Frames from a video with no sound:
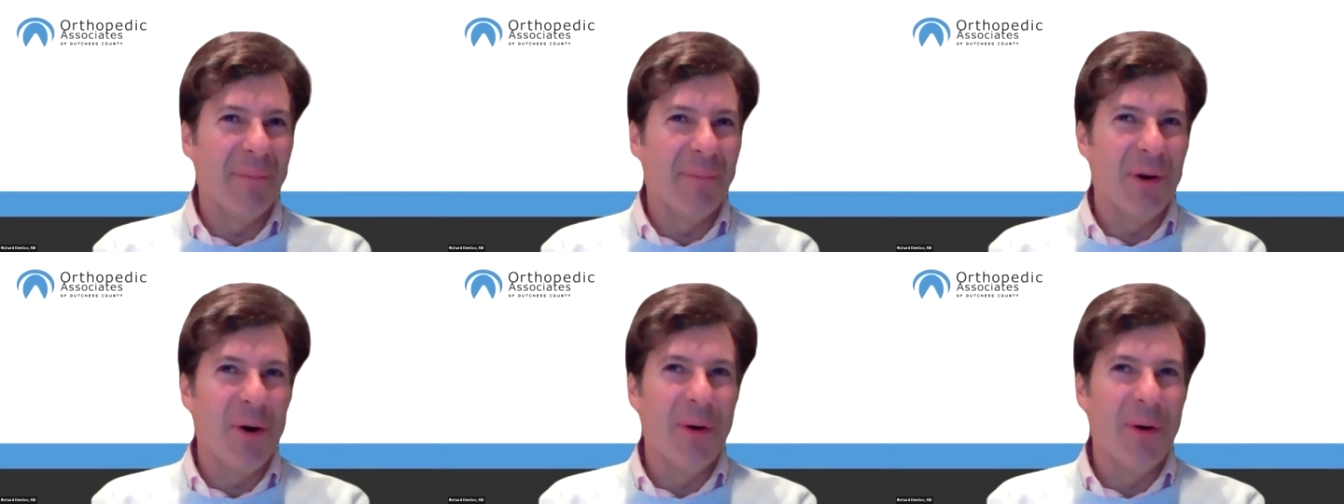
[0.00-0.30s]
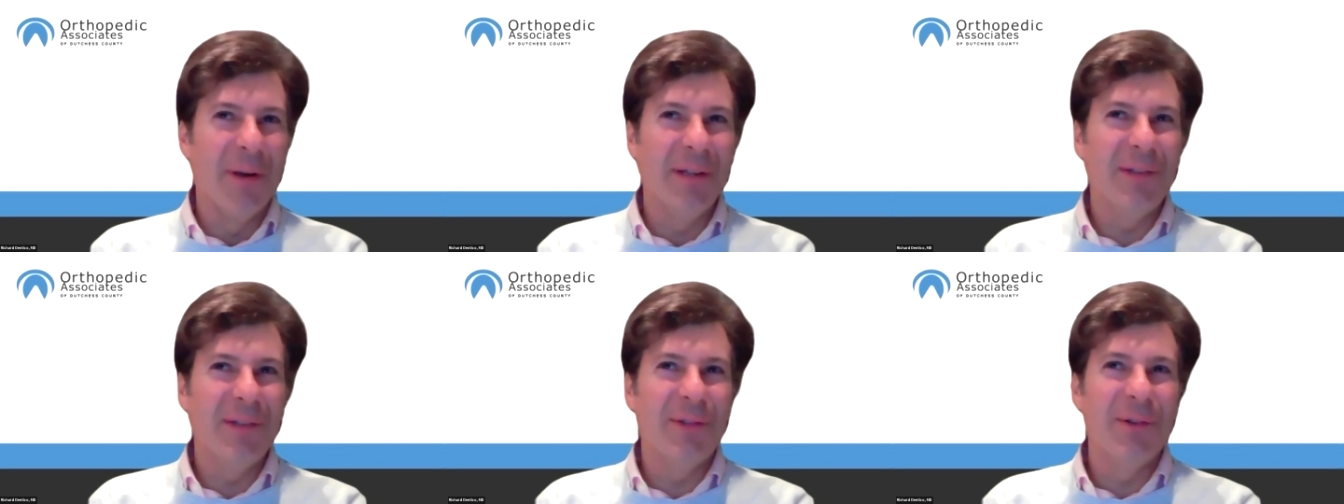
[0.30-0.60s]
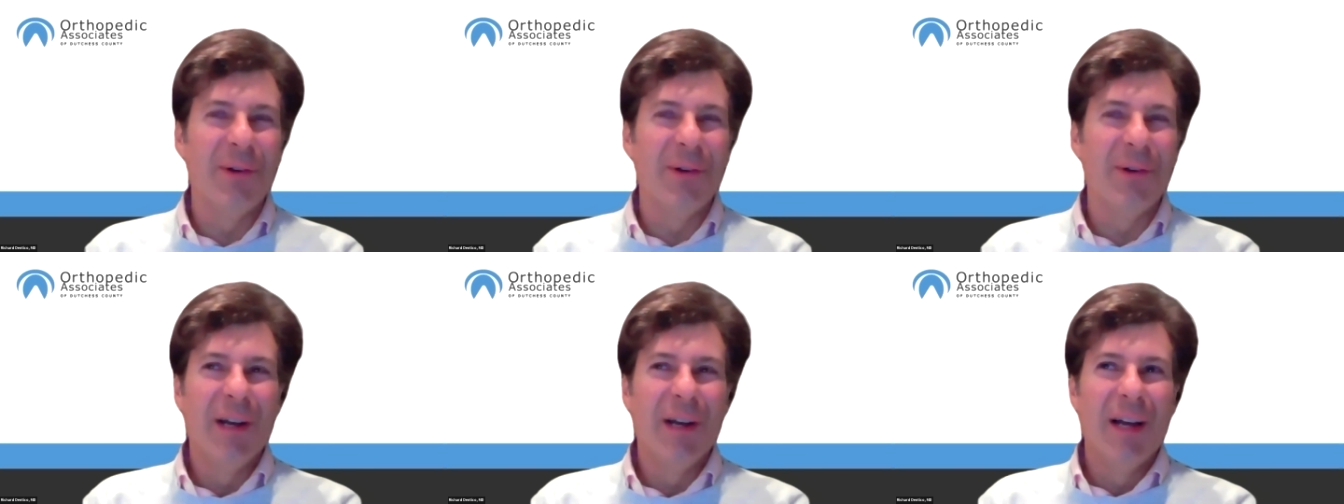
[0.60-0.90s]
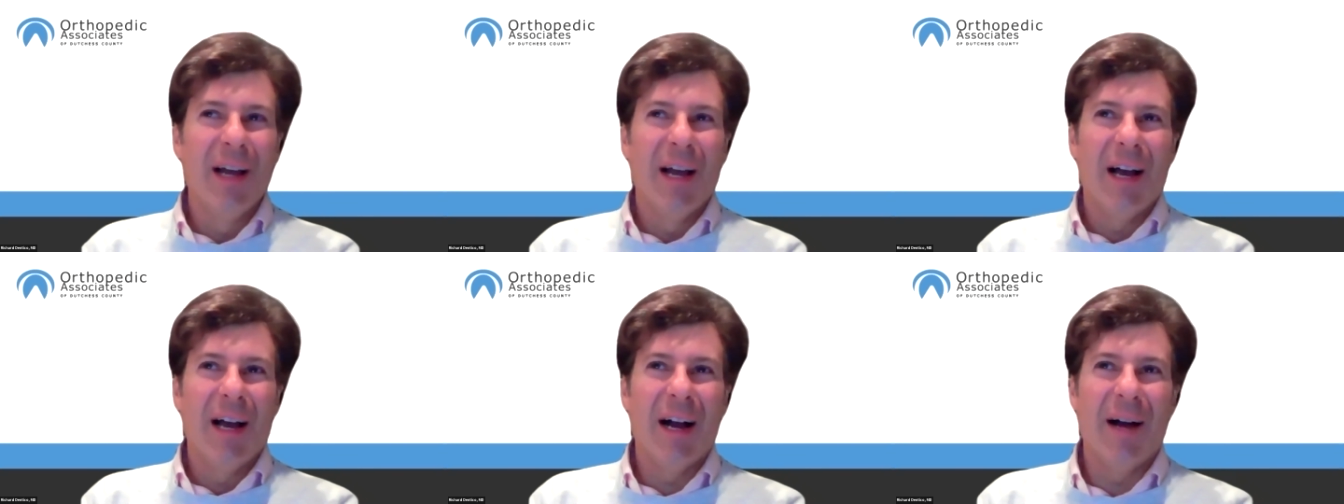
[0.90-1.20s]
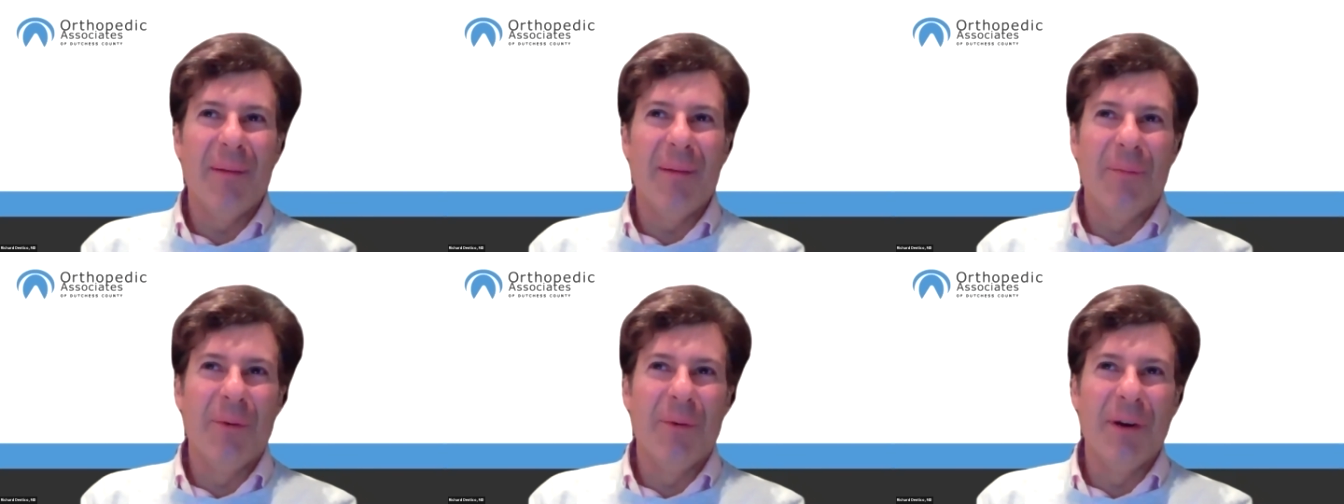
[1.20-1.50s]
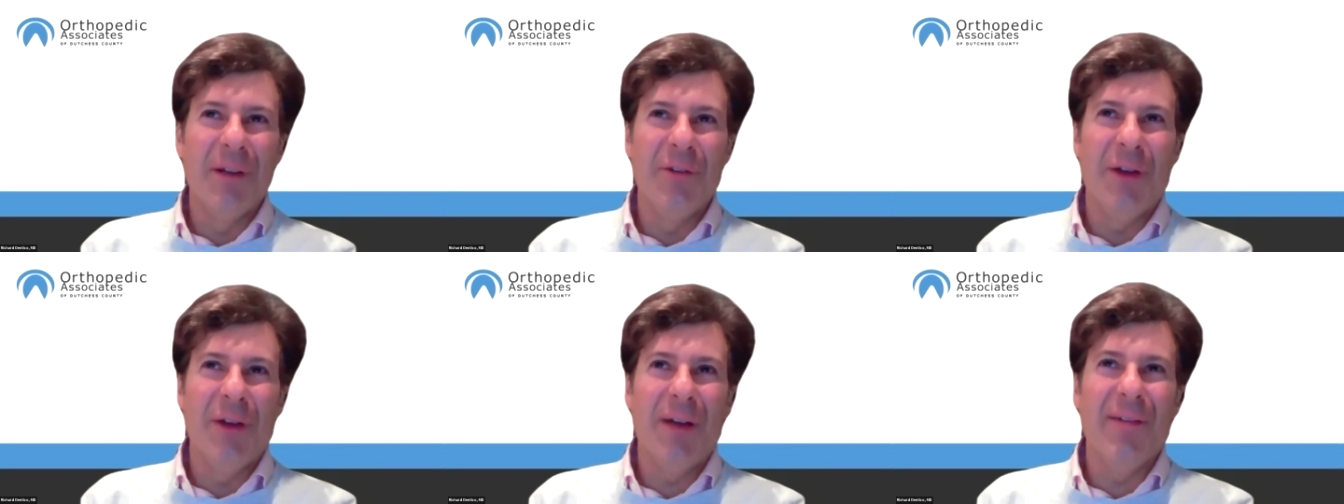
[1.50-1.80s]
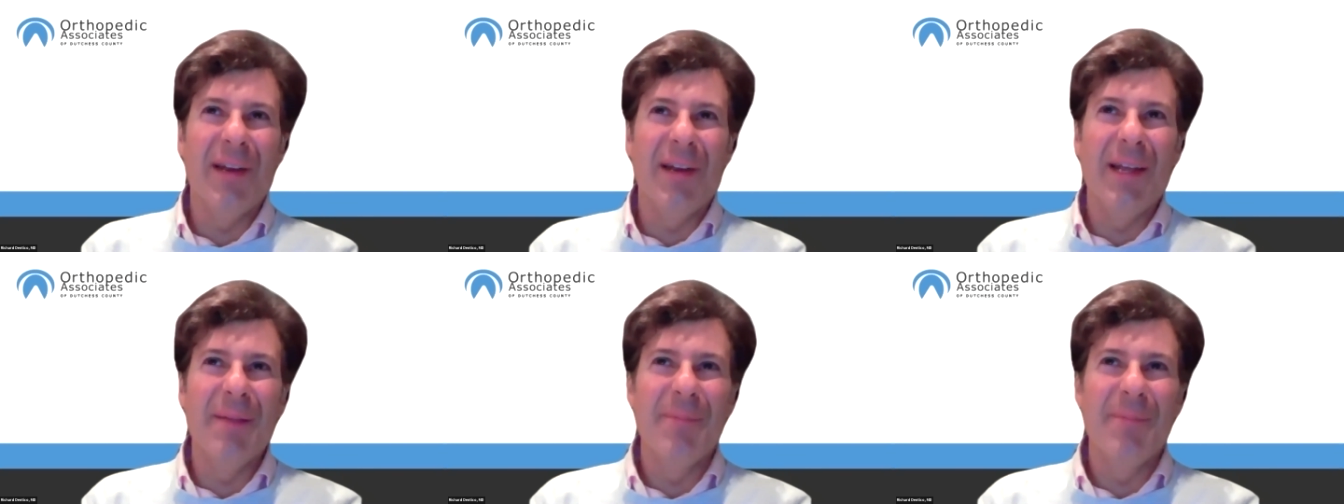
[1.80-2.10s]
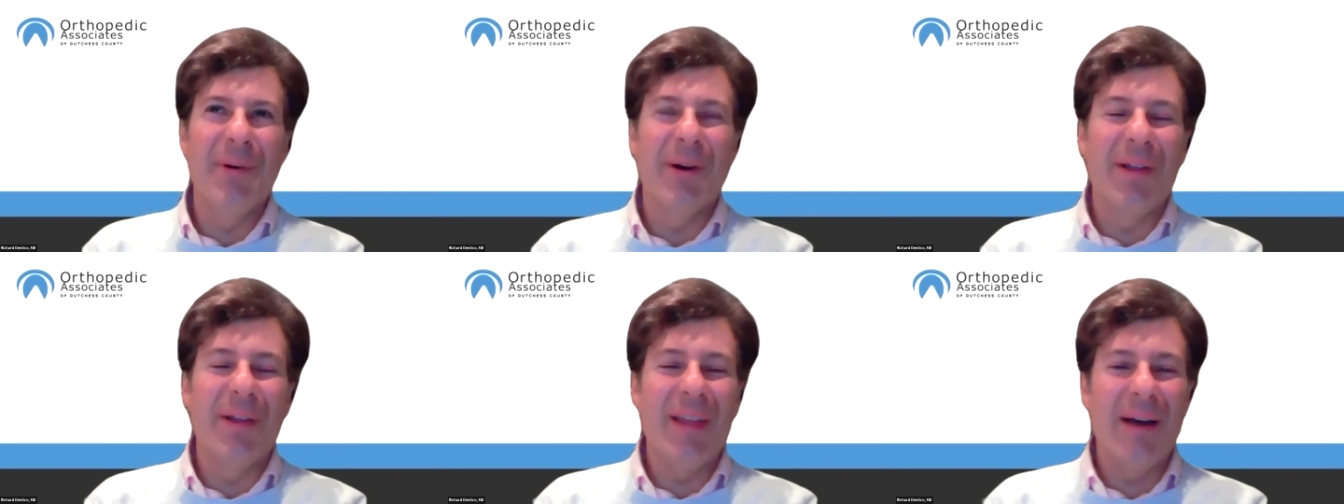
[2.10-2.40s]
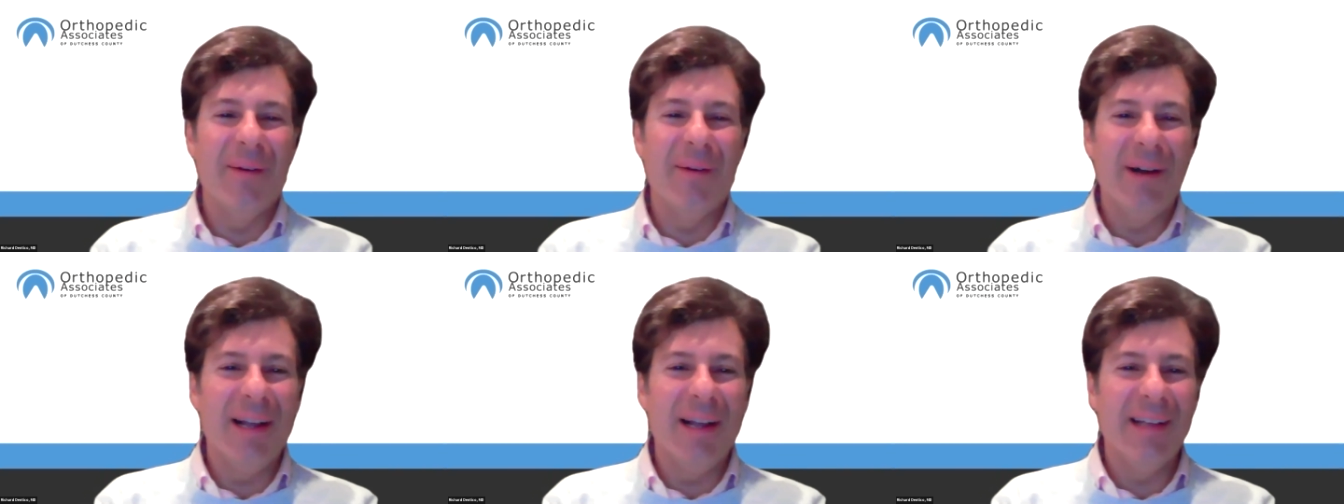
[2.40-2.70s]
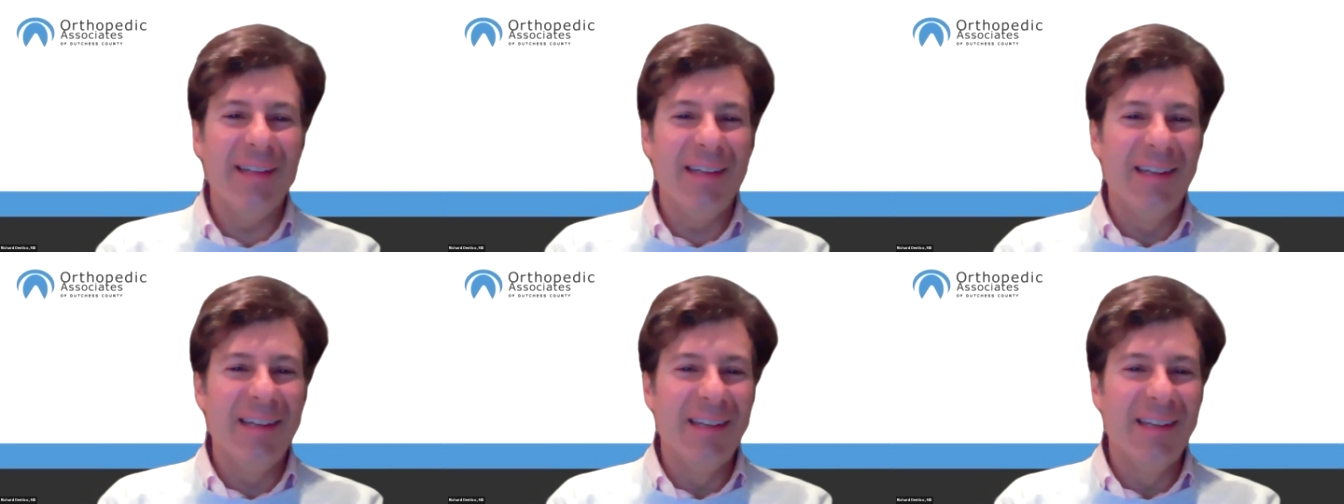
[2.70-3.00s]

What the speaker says: Do you have any input on that one, Andy?